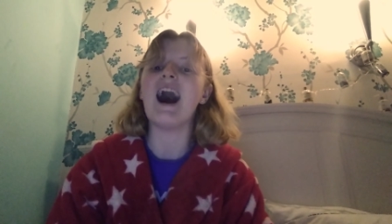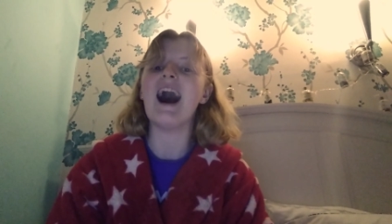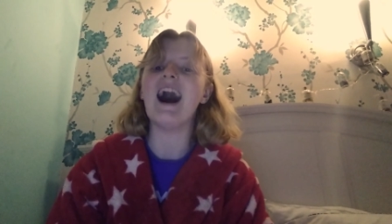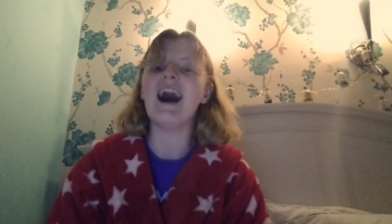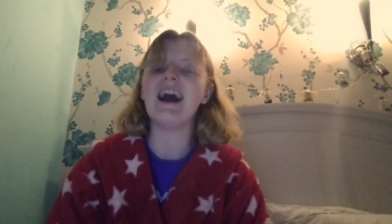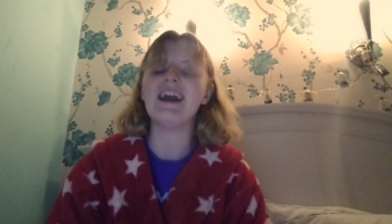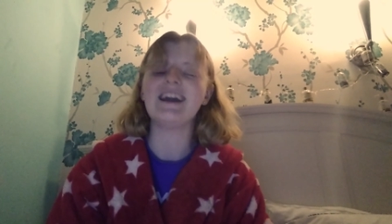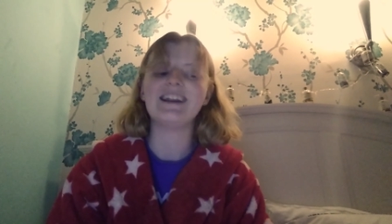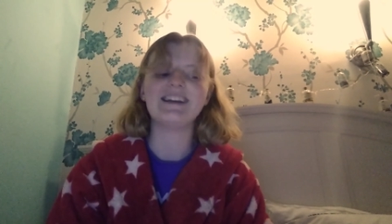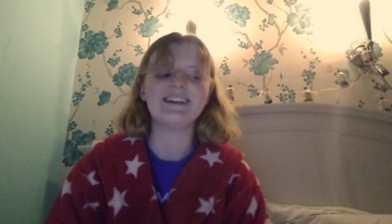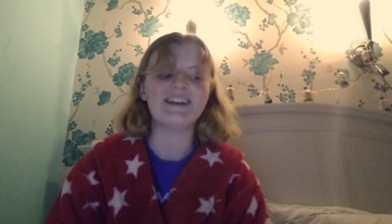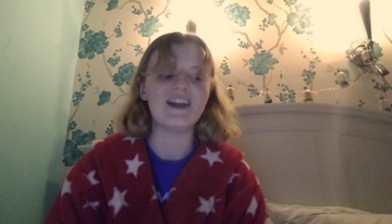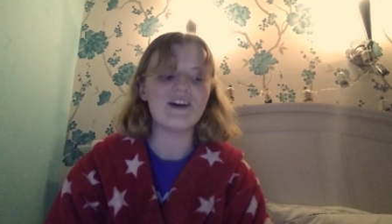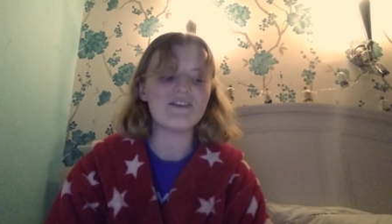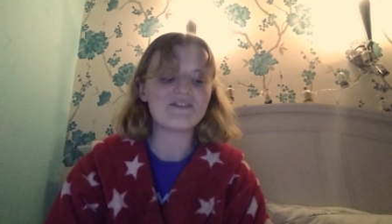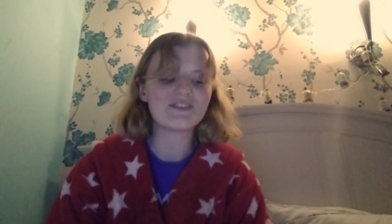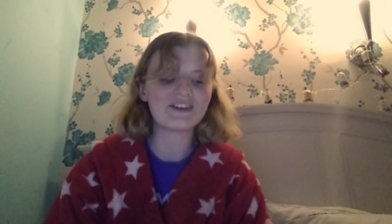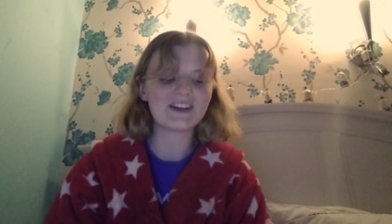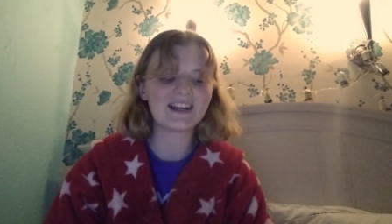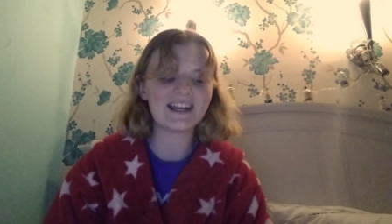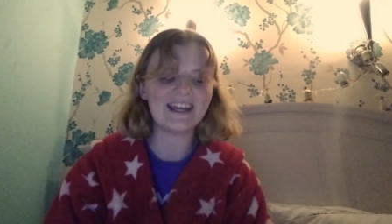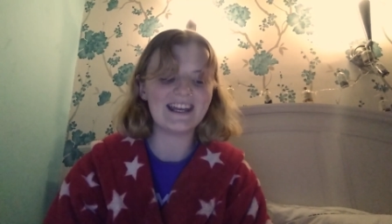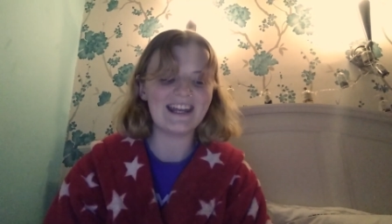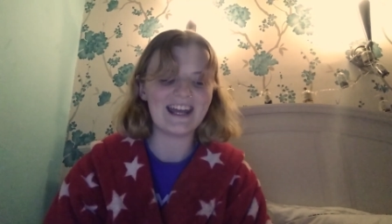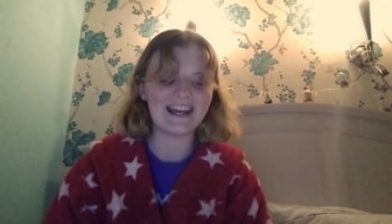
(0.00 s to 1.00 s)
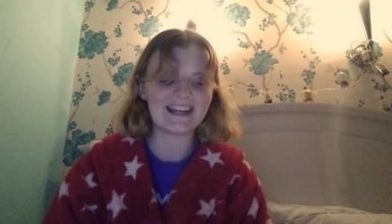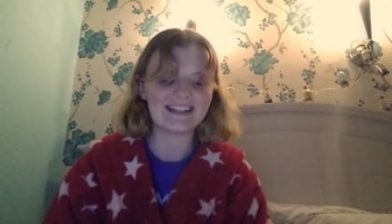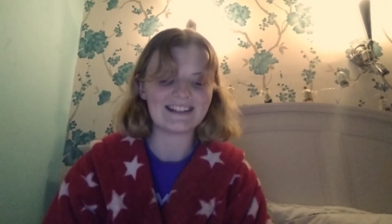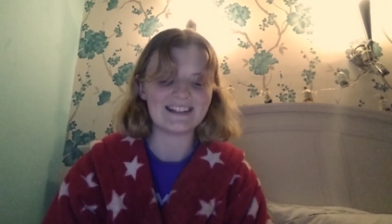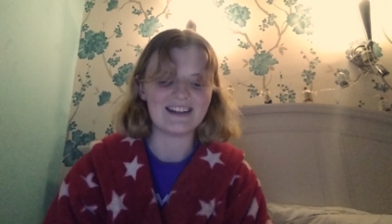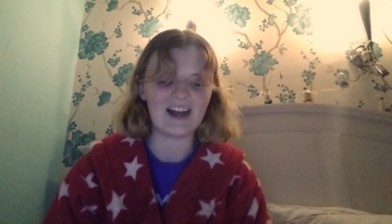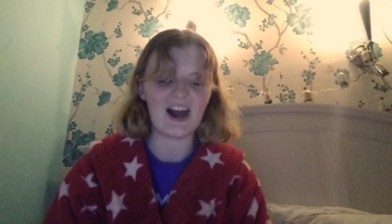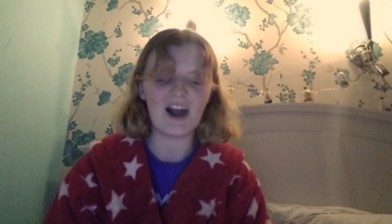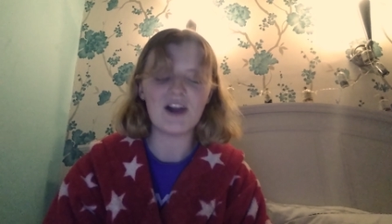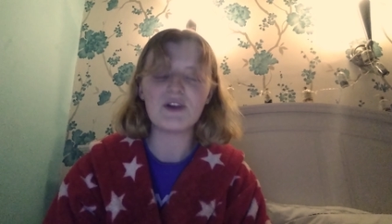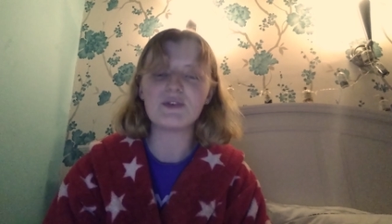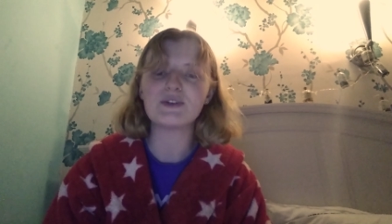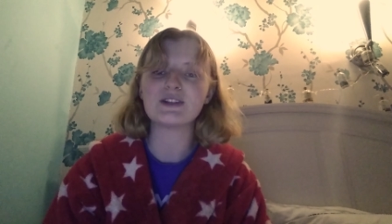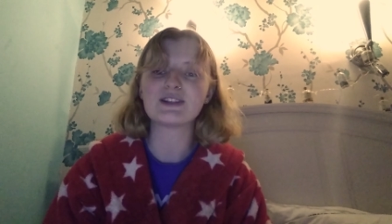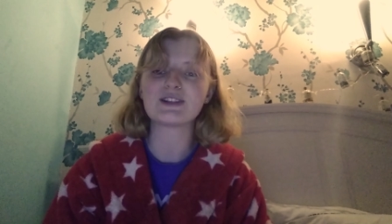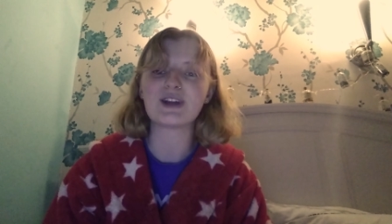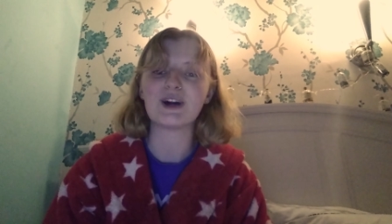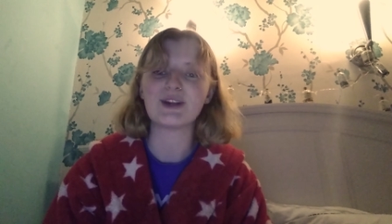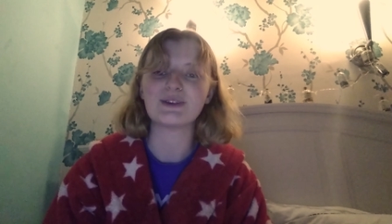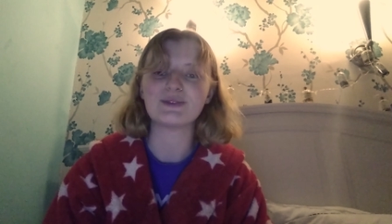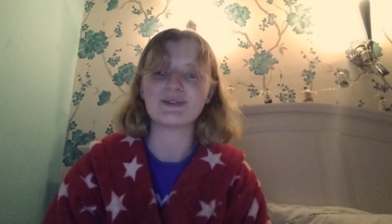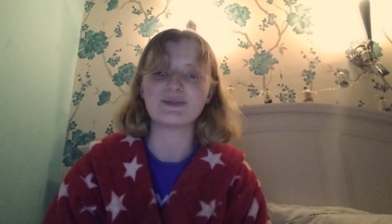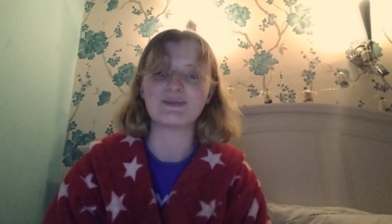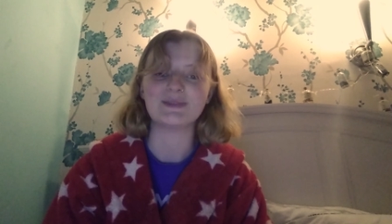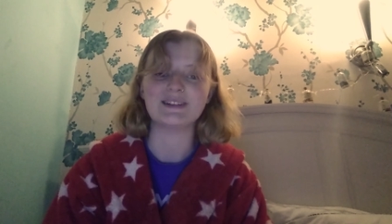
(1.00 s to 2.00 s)
I had never connected. I always
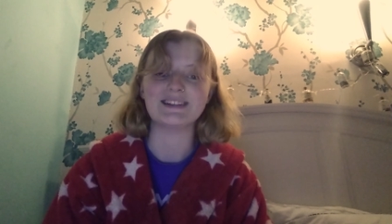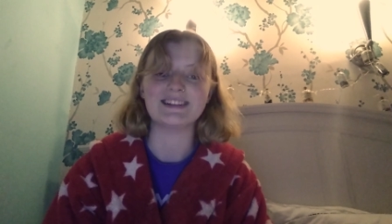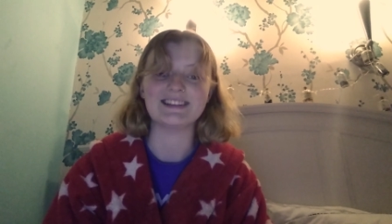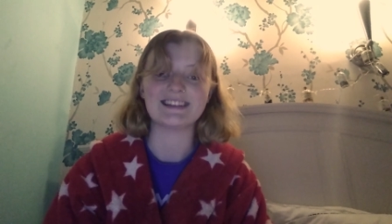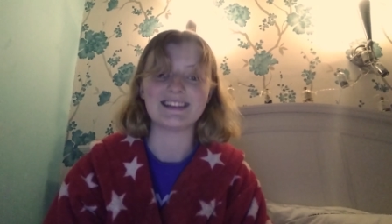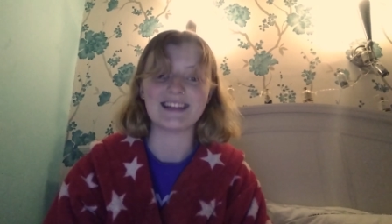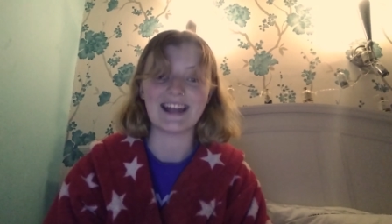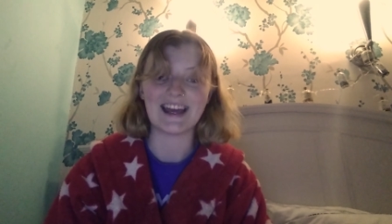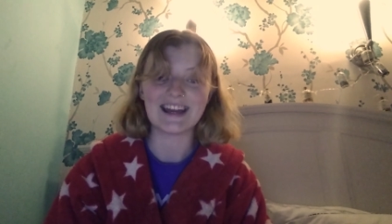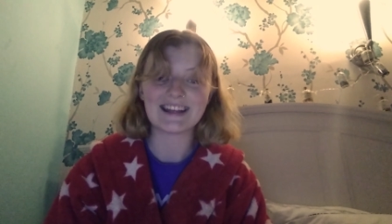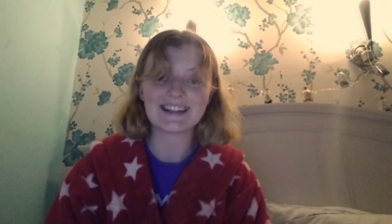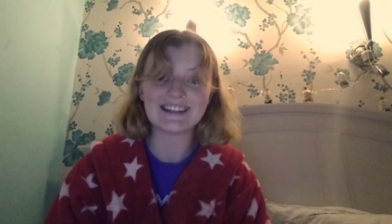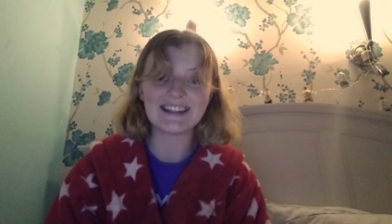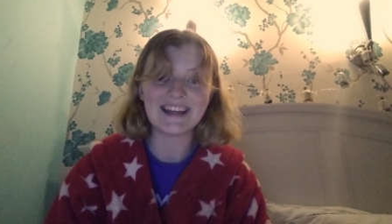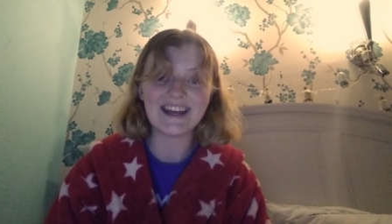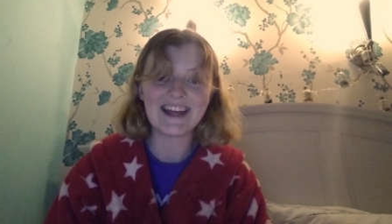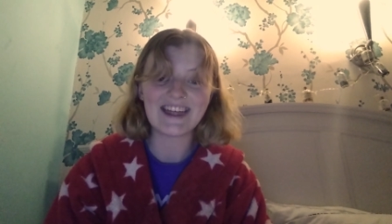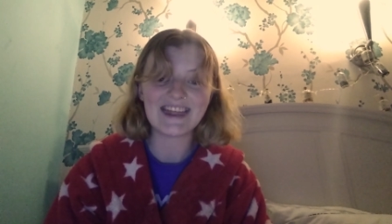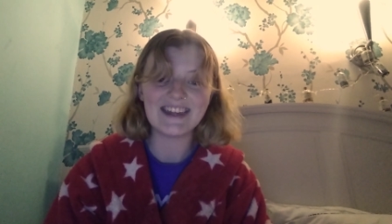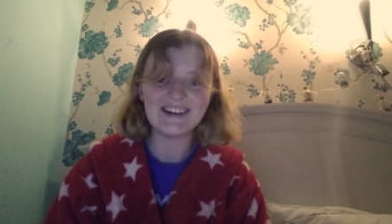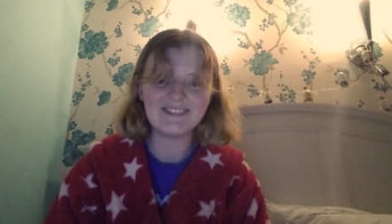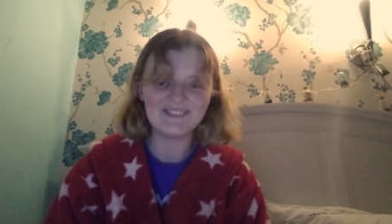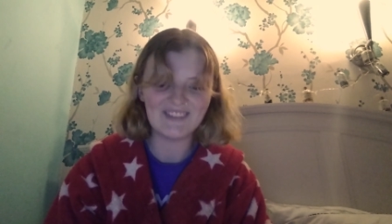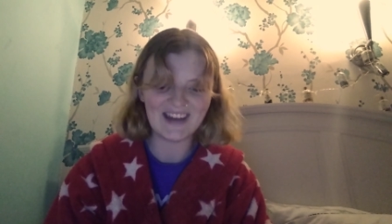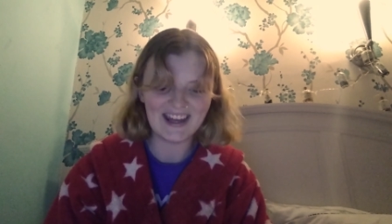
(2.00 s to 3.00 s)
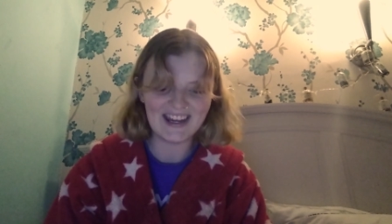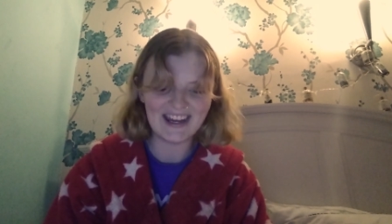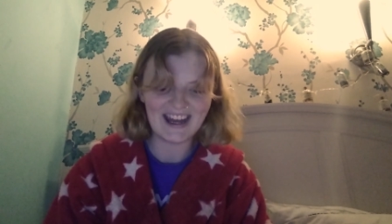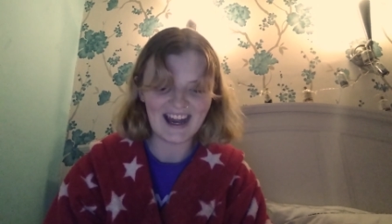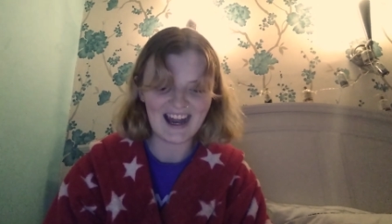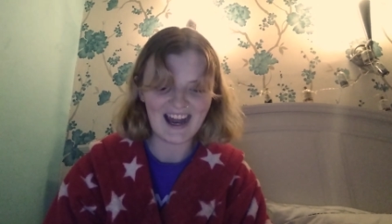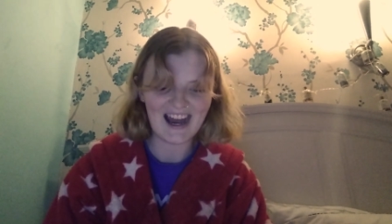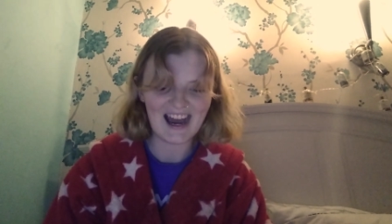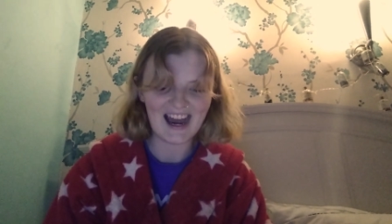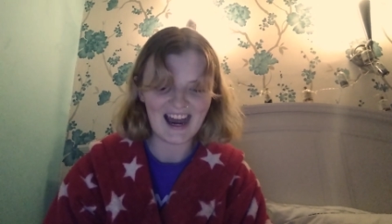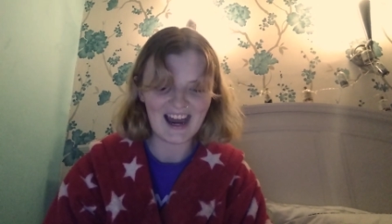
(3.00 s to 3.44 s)
thought it was my dyslexia that meant